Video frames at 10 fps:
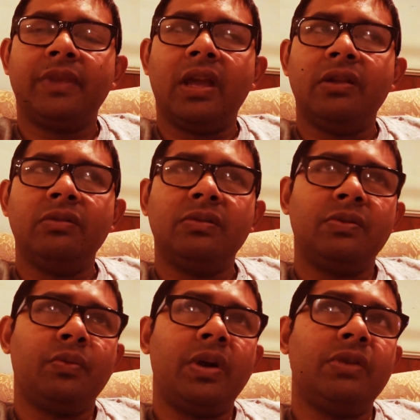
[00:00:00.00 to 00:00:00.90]
I don't
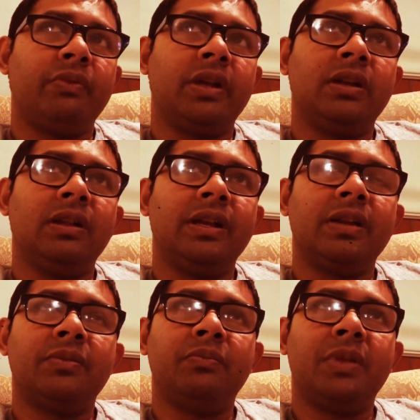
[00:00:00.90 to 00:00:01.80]
quite
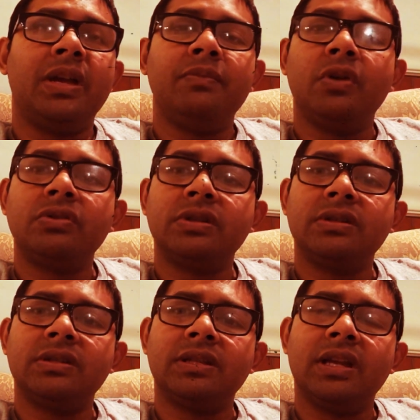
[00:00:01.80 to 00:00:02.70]
recollect my
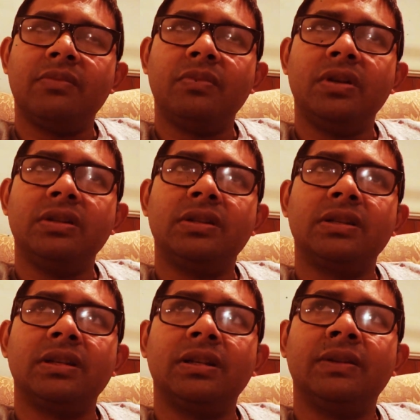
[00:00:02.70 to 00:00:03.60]
emotions that
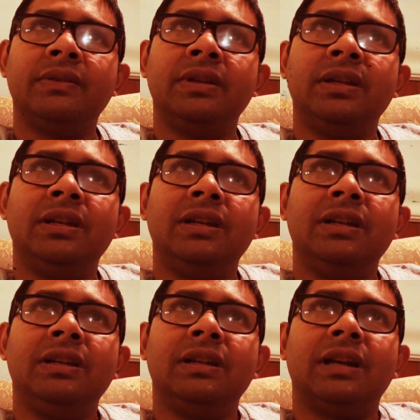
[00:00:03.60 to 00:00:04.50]
much.
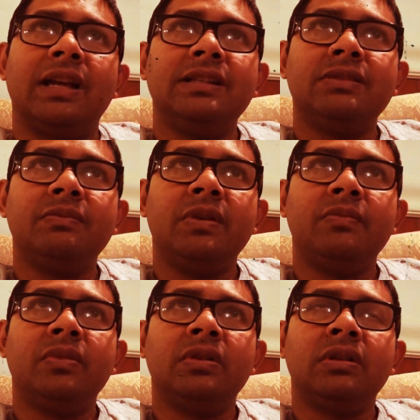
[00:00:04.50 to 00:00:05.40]
I just
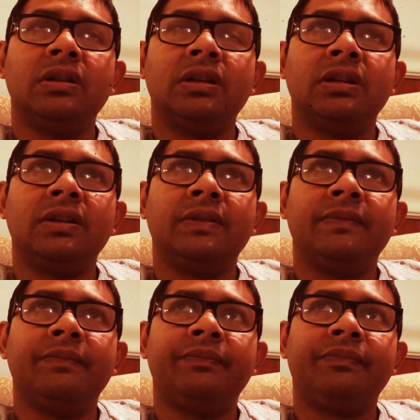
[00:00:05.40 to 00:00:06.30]
remember
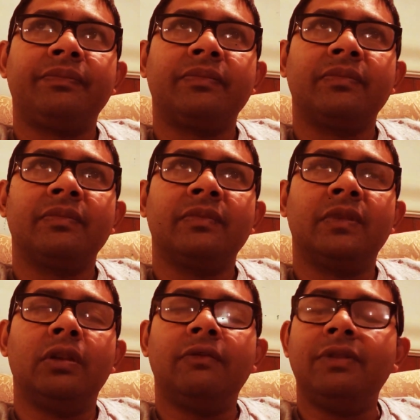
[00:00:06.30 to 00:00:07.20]

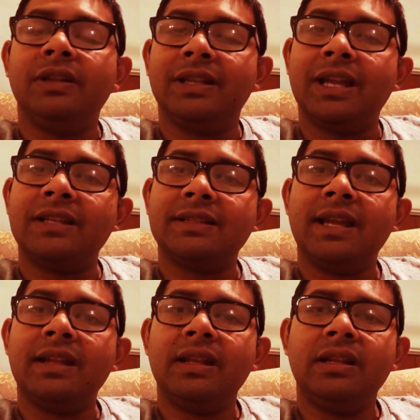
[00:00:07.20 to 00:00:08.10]
not feeling that
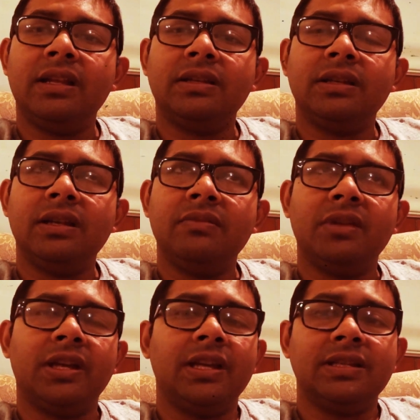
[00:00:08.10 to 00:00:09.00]
sad at that time.
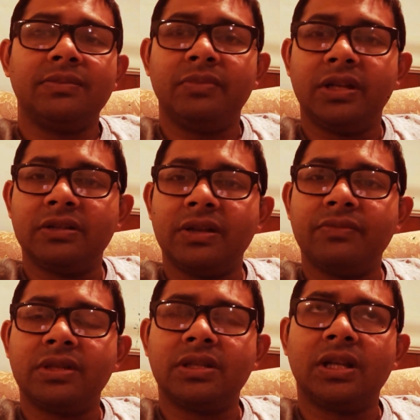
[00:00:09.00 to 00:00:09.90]
I guess because I
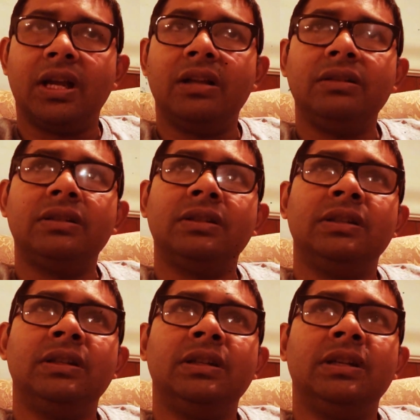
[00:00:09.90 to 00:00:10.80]
was a child
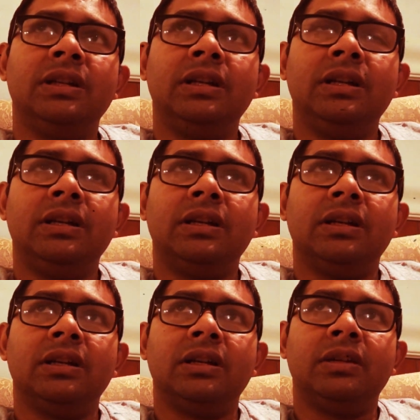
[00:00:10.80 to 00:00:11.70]

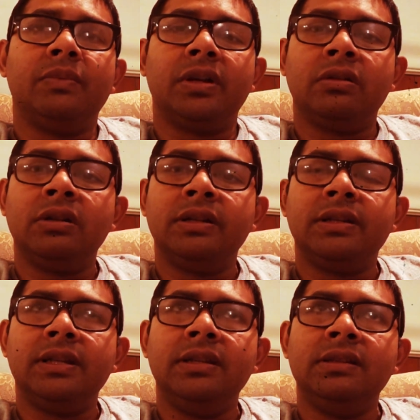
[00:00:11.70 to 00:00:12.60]
in my early
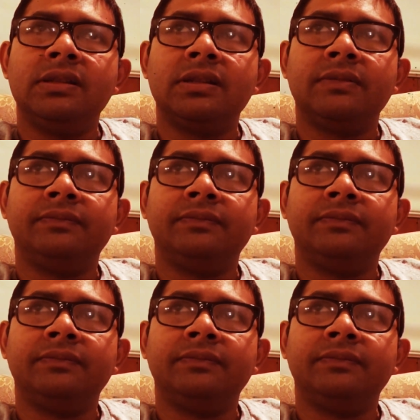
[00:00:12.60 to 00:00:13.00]
teens.